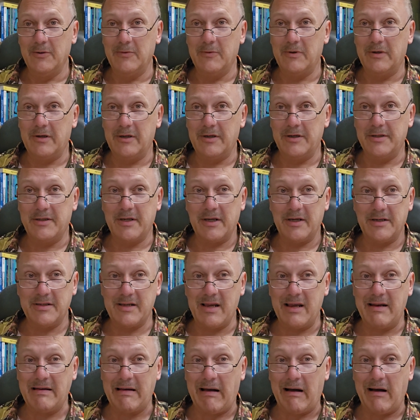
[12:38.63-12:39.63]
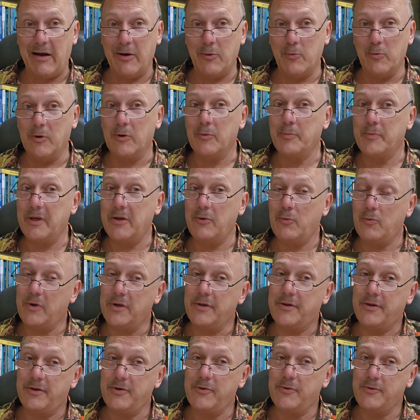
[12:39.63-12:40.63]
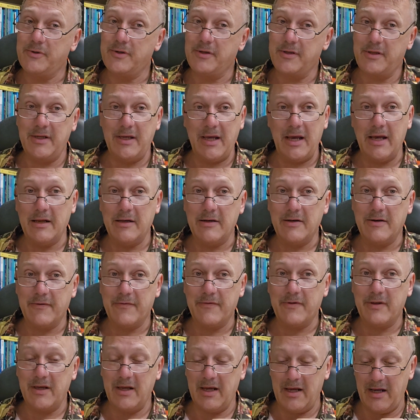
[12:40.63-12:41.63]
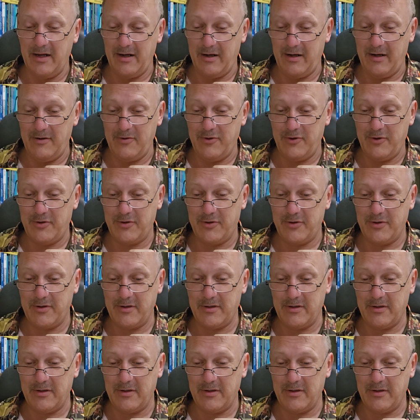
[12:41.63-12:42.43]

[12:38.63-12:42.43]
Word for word: where he says, And I will be with you to the end of the age.